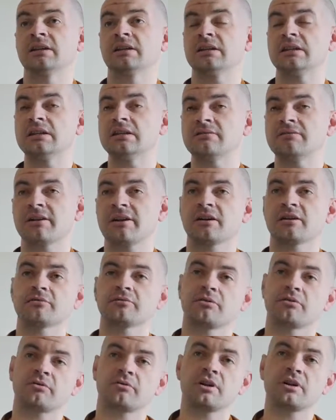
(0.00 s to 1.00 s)
if our
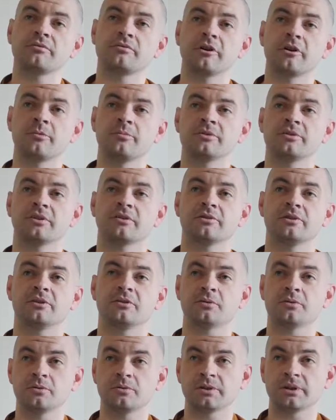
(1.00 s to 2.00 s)
3 robes are in
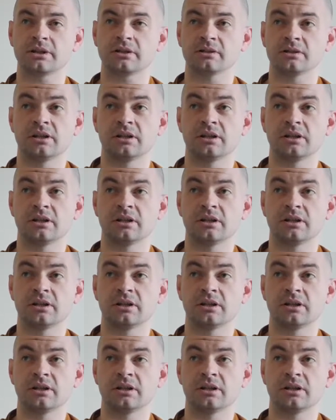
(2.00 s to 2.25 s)
order.